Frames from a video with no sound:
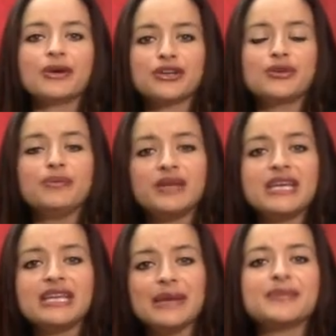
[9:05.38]
to
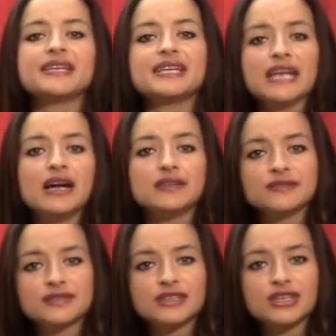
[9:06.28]
be themselves,
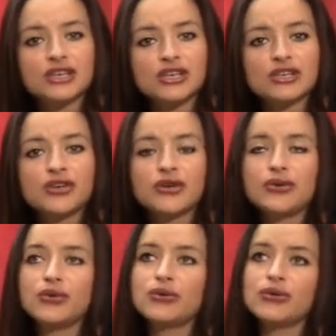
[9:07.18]

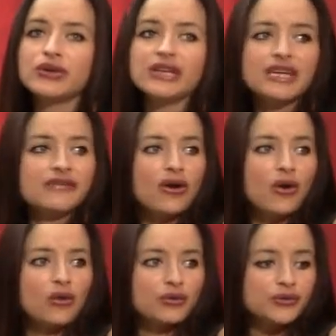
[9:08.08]
to live
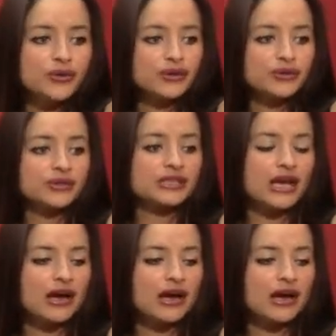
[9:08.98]
all those